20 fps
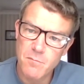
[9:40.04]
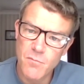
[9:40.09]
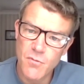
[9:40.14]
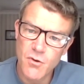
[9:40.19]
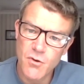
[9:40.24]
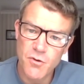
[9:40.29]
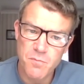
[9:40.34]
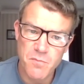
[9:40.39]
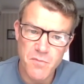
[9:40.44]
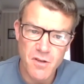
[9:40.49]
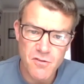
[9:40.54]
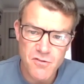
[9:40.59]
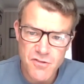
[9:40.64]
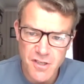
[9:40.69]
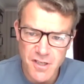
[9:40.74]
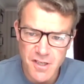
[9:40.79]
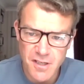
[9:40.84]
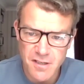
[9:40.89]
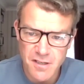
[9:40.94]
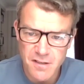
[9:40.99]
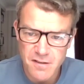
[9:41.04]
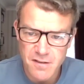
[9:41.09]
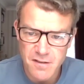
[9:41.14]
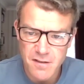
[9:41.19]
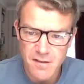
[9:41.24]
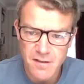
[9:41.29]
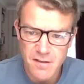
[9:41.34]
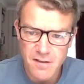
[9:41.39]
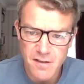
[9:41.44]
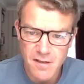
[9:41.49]
mood music
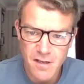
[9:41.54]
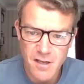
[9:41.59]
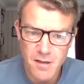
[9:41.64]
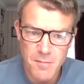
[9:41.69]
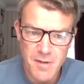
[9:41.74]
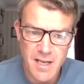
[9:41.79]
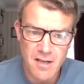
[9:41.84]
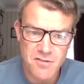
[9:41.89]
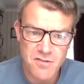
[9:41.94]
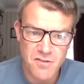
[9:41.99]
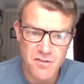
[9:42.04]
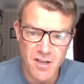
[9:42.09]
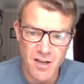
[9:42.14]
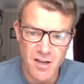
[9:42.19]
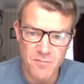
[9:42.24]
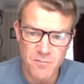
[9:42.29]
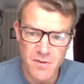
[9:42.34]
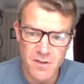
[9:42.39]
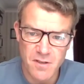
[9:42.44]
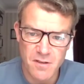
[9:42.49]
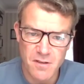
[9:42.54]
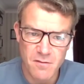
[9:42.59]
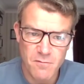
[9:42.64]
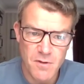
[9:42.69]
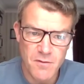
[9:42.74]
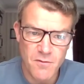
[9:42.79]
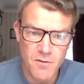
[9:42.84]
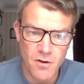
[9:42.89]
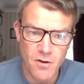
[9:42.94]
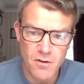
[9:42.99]
coming out of government,
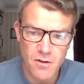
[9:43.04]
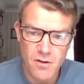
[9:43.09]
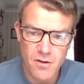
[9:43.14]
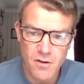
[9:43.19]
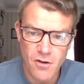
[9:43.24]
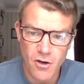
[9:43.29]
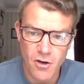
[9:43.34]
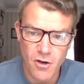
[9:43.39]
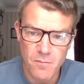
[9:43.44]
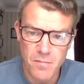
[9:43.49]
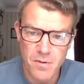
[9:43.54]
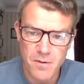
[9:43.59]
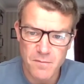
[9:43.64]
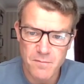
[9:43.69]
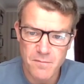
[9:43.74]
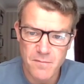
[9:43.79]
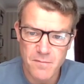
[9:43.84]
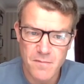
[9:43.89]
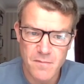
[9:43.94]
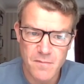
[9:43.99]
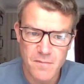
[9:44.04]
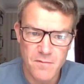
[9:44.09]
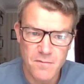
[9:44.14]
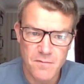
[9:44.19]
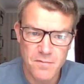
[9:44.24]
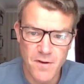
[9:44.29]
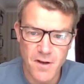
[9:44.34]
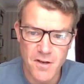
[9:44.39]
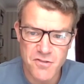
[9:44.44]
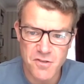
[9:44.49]
we've got COP
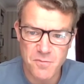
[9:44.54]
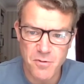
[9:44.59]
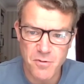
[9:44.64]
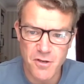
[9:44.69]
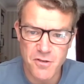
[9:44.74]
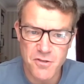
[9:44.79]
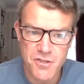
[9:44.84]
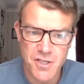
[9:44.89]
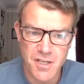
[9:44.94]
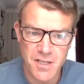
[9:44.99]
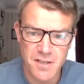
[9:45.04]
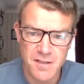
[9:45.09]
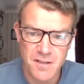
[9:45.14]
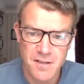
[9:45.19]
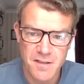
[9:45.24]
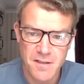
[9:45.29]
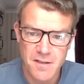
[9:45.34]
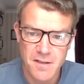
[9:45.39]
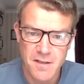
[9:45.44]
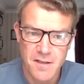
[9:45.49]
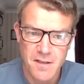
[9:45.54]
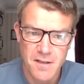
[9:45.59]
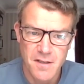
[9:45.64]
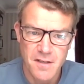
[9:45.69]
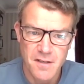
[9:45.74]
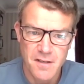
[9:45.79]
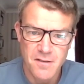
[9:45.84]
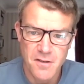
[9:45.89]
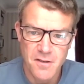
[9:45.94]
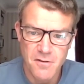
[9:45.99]
fast approaching,
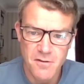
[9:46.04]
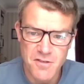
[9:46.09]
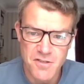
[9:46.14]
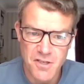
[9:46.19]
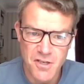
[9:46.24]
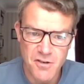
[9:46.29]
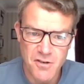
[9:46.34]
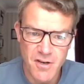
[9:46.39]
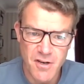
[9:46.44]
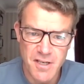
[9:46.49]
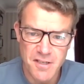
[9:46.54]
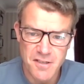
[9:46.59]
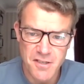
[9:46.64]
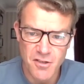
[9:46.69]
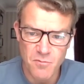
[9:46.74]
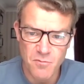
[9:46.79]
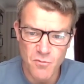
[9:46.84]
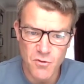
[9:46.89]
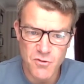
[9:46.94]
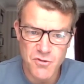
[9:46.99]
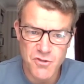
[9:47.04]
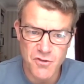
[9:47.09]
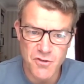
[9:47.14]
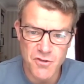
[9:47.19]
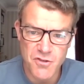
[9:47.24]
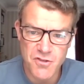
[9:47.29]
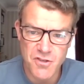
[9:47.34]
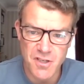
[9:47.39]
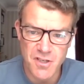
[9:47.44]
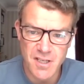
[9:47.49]
but there is a great deal more
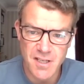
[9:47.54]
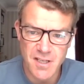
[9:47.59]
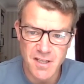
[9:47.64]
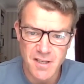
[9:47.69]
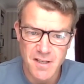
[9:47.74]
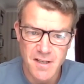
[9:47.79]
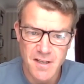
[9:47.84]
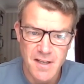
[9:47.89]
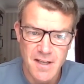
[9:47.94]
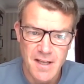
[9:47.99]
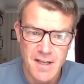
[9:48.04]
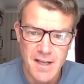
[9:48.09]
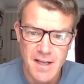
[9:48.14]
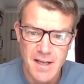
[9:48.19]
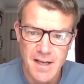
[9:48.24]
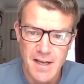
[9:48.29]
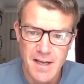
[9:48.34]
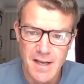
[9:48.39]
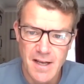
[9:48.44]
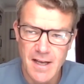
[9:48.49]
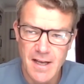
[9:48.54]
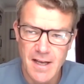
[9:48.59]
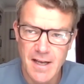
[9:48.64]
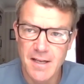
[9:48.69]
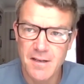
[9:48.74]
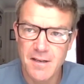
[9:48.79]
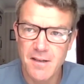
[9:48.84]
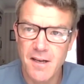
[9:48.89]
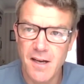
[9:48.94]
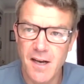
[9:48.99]
scrutiny.
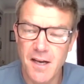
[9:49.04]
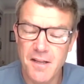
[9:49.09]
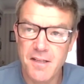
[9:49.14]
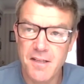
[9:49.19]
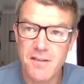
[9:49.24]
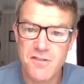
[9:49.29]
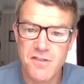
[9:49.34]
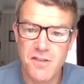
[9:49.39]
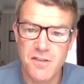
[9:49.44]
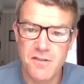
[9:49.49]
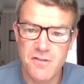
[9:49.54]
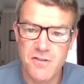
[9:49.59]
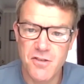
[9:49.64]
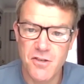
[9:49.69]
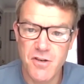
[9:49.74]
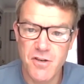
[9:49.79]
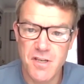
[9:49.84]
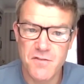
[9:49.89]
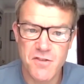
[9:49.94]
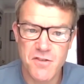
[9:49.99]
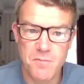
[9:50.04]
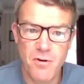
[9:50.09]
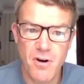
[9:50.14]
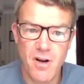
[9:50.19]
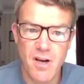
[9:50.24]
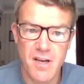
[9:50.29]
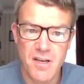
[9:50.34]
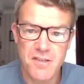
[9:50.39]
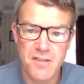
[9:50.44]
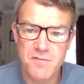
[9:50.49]
And uh, I think there's a degree of
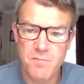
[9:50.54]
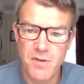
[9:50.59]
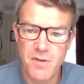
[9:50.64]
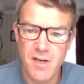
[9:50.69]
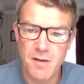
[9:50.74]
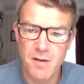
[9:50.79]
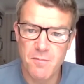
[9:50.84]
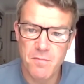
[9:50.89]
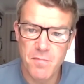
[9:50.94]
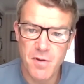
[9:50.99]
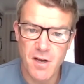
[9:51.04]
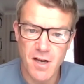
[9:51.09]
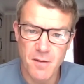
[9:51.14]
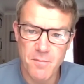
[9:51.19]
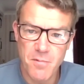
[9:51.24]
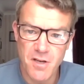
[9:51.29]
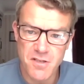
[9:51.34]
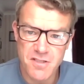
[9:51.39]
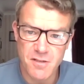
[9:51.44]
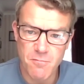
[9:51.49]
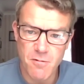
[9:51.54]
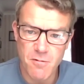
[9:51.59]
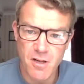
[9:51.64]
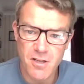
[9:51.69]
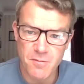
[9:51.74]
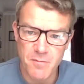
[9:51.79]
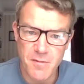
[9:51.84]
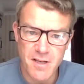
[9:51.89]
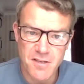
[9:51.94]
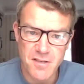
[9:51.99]
surprise, but I'm, I personally
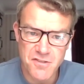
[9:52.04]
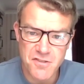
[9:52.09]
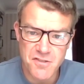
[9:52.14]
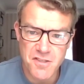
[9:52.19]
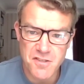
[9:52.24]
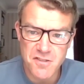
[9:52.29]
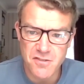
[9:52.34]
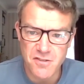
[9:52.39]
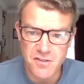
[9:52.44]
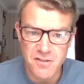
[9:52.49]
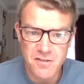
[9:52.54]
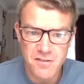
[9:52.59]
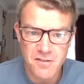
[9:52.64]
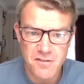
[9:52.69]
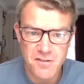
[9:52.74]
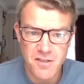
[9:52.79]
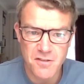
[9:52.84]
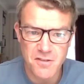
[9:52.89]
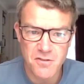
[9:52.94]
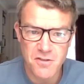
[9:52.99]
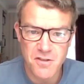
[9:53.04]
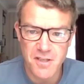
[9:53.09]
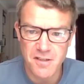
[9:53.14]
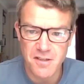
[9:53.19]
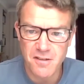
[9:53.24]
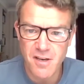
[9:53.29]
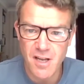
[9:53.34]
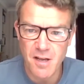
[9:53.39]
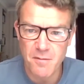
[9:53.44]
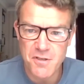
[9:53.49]
welcome it as a citizen because I do
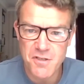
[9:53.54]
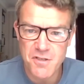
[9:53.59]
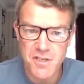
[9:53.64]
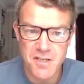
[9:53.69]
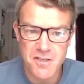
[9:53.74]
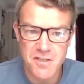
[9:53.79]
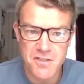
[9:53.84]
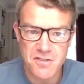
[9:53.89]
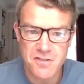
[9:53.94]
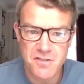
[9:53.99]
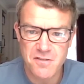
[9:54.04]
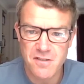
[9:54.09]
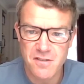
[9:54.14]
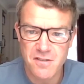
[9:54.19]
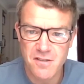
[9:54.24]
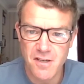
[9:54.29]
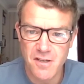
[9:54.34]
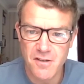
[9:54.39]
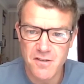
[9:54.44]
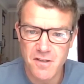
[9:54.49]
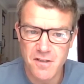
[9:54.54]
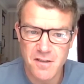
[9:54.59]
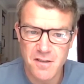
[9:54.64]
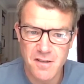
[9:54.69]
think climate change is, you know,